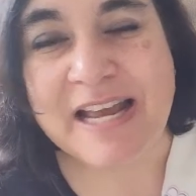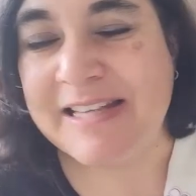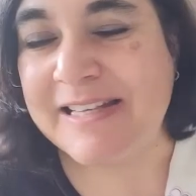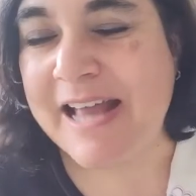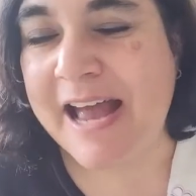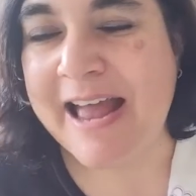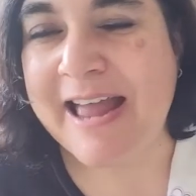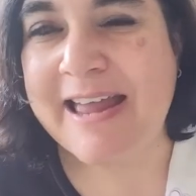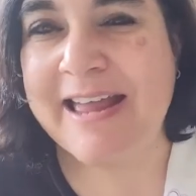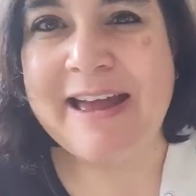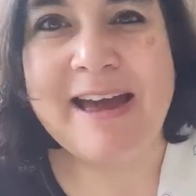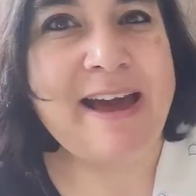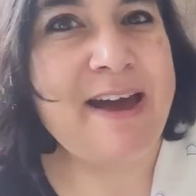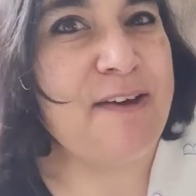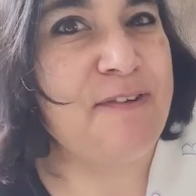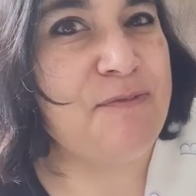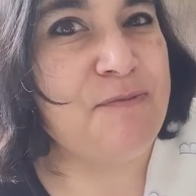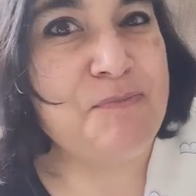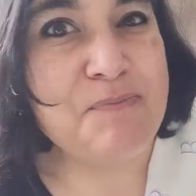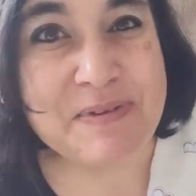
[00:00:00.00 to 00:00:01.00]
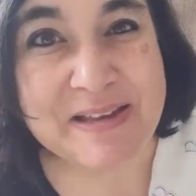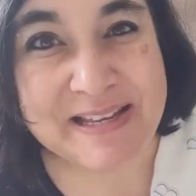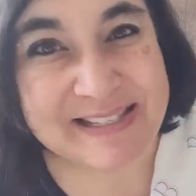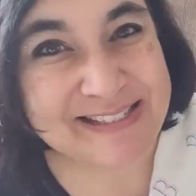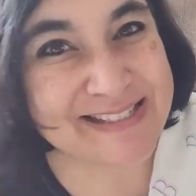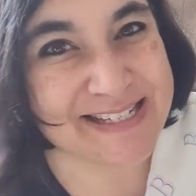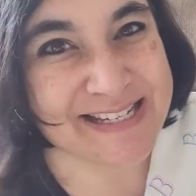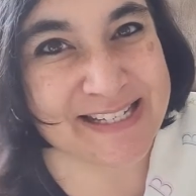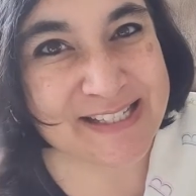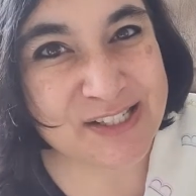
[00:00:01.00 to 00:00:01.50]
and I have been
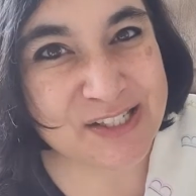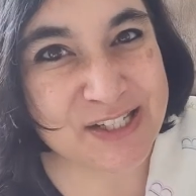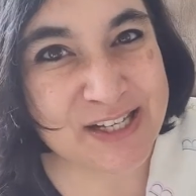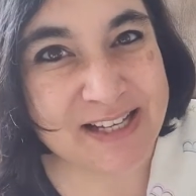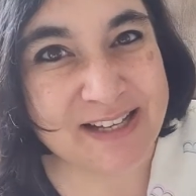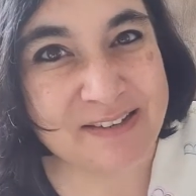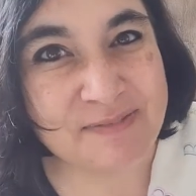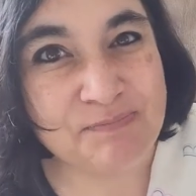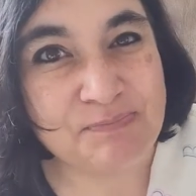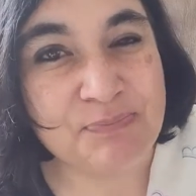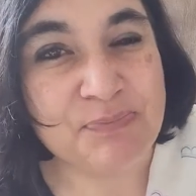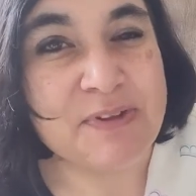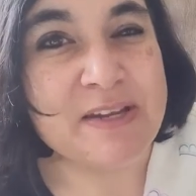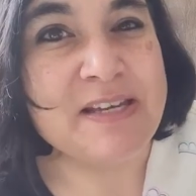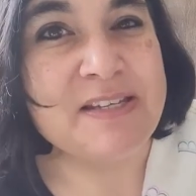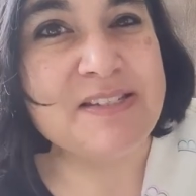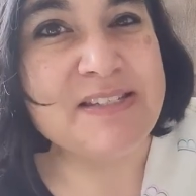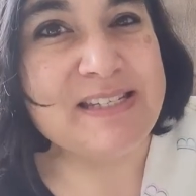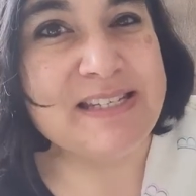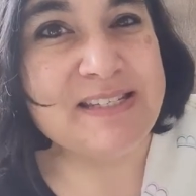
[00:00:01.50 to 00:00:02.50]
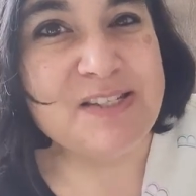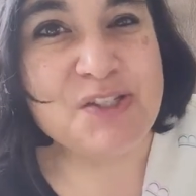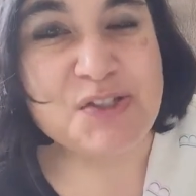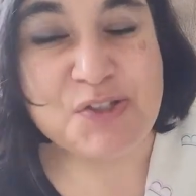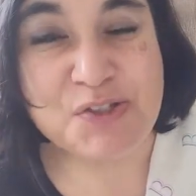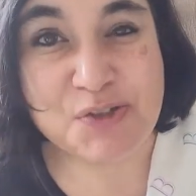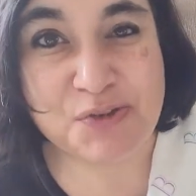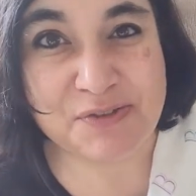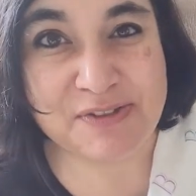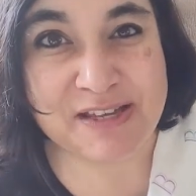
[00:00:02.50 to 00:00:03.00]
teaching since
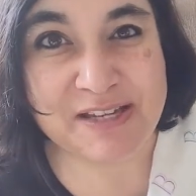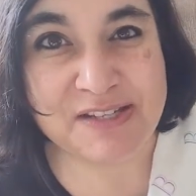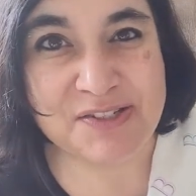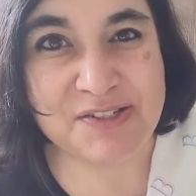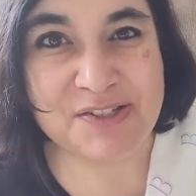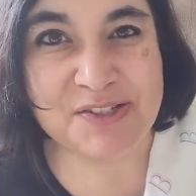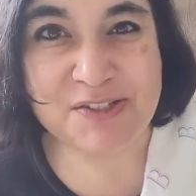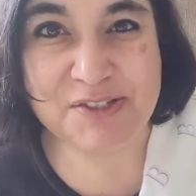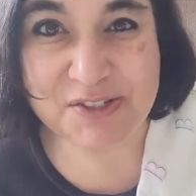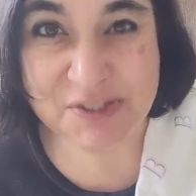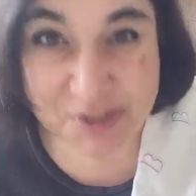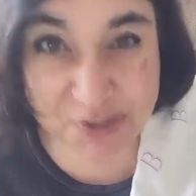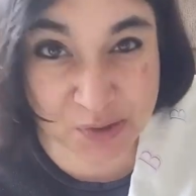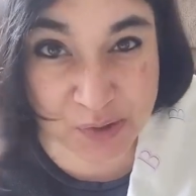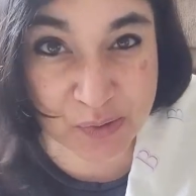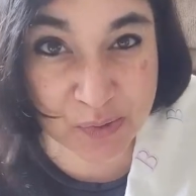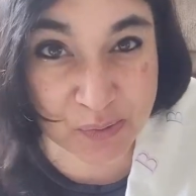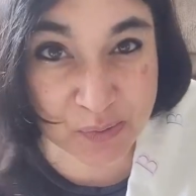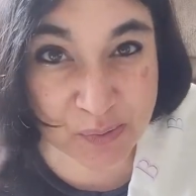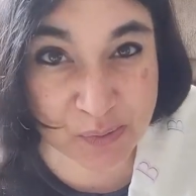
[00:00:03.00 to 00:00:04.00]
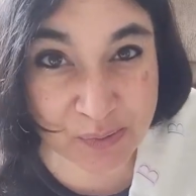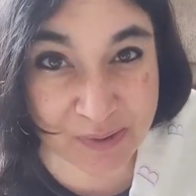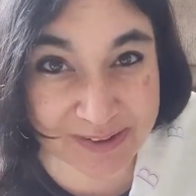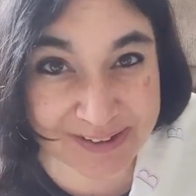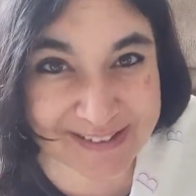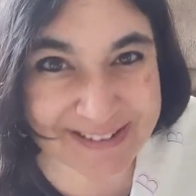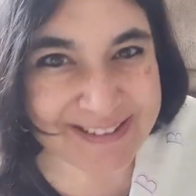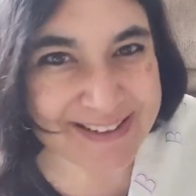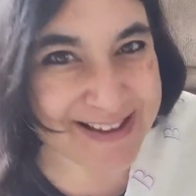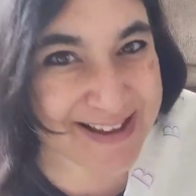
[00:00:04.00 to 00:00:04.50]
2002,
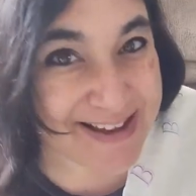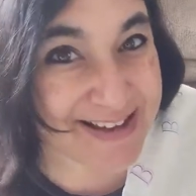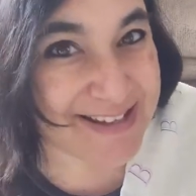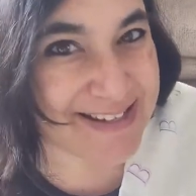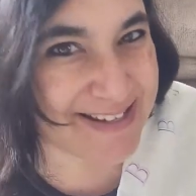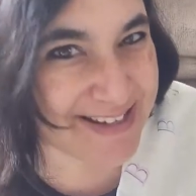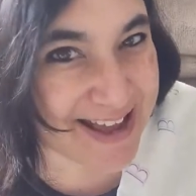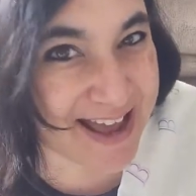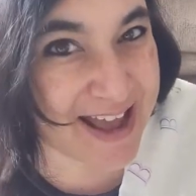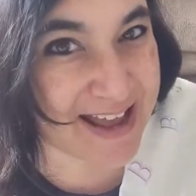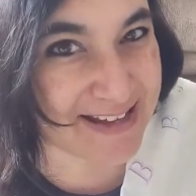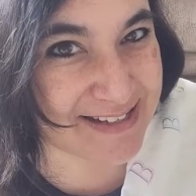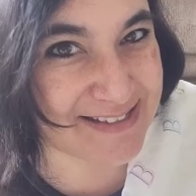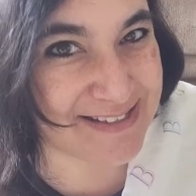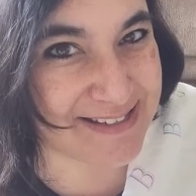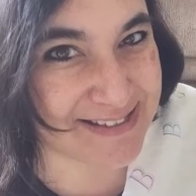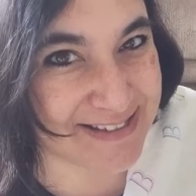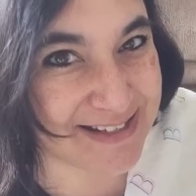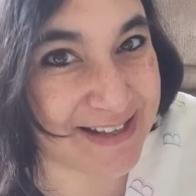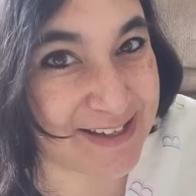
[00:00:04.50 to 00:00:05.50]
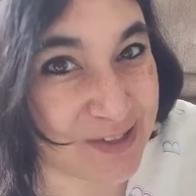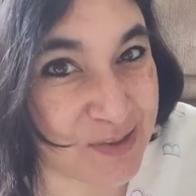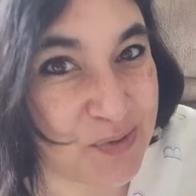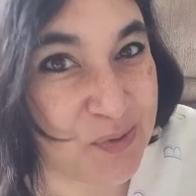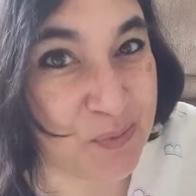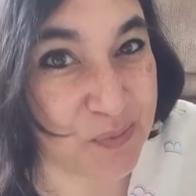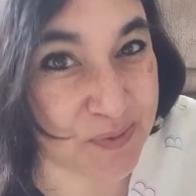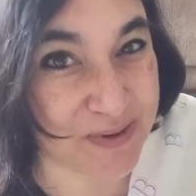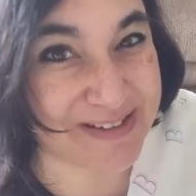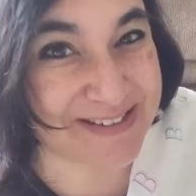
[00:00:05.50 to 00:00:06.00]
yes,
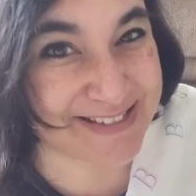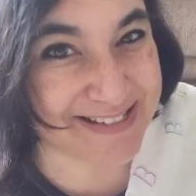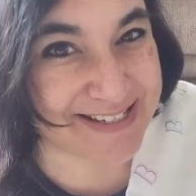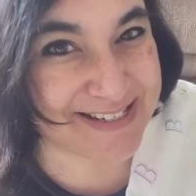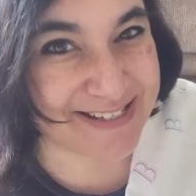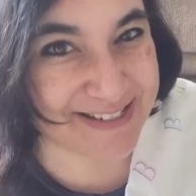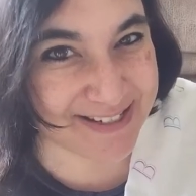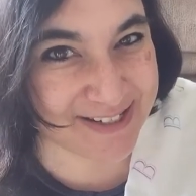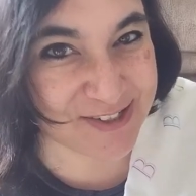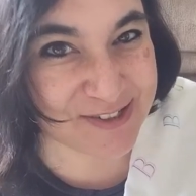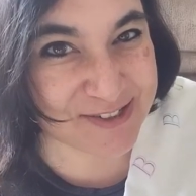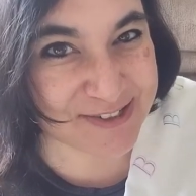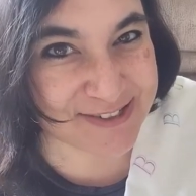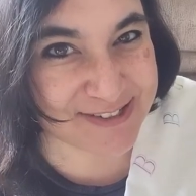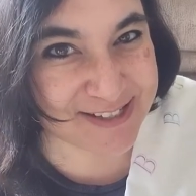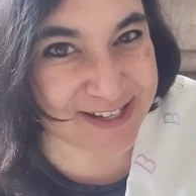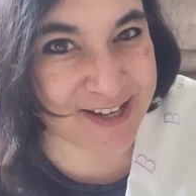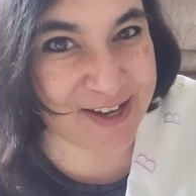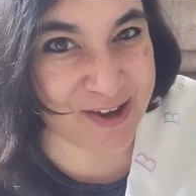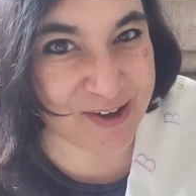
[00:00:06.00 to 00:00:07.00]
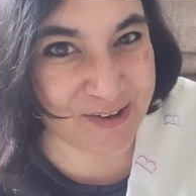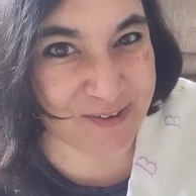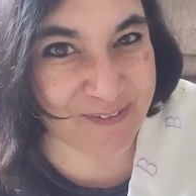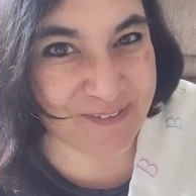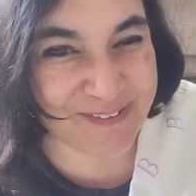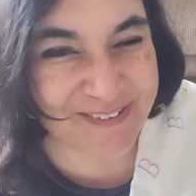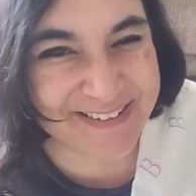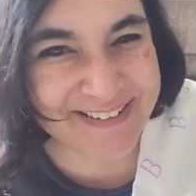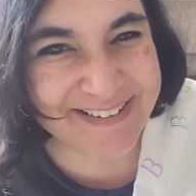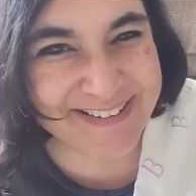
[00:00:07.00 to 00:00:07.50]
20 years
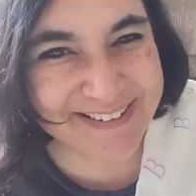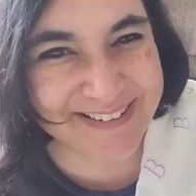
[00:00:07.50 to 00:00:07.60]
ago,